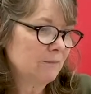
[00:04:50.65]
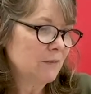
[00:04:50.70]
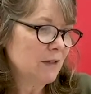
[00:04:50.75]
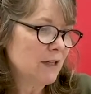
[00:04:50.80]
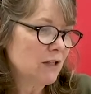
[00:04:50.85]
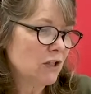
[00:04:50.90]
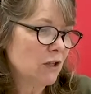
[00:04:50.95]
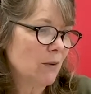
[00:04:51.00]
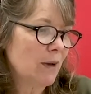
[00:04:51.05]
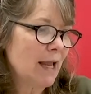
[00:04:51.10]

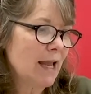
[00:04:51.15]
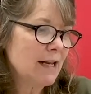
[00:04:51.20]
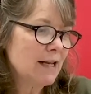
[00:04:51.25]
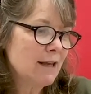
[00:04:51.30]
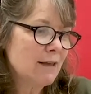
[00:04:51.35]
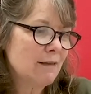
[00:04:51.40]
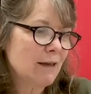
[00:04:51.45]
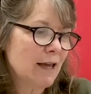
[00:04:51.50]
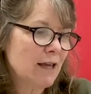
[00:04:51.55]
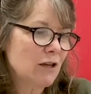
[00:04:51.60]
So
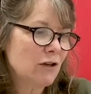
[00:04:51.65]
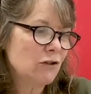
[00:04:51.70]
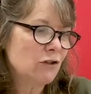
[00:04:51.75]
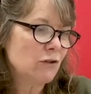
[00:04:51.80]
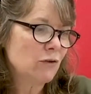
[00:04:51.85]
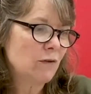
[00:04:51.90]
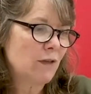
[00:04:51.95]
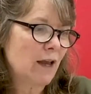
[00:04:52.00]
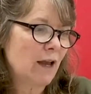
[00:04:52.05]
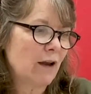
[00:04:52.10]
anything you do
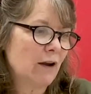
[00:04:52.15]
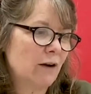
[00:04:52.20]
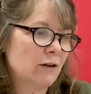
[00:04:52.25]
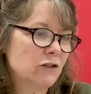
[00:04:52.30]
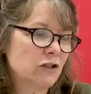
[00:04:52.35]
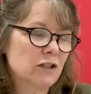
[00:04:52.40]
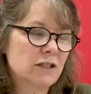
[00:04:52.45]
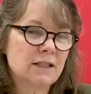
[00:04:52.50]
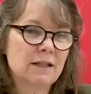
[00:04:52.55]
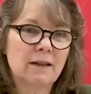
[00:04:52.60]
there
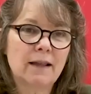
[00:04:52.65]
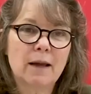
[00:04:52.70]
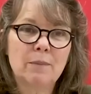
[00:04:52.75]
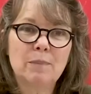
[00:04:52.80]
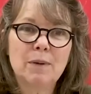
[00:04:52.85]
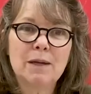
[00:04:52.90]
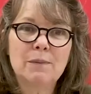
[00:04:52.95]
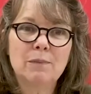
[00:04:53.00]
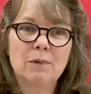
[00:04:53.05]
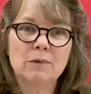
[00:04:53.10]
just to let
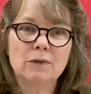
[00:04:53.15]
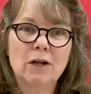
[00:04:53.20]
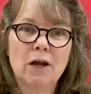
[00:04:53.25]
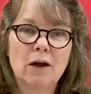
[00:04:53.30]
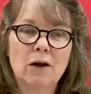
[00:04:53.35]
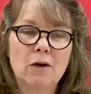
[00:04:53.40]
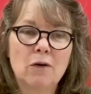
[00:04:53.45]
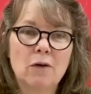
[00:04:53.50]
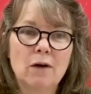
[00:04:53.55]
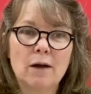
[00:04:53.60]
people
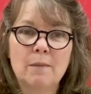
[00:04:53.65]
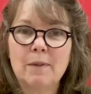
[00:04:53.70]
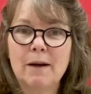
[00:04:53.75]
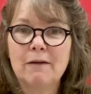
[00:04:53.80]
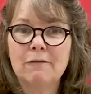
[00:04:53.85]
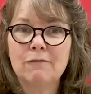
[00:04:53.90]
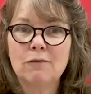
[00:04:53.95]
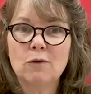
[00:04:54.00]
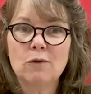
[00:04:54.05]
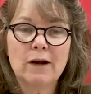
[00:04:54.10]
know
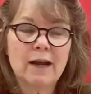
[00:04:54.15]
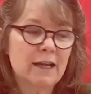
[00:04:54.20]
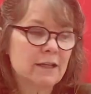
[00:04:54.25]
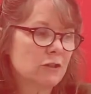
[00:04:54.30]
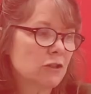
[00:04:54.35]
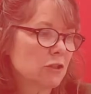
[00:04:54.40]
about 4-H.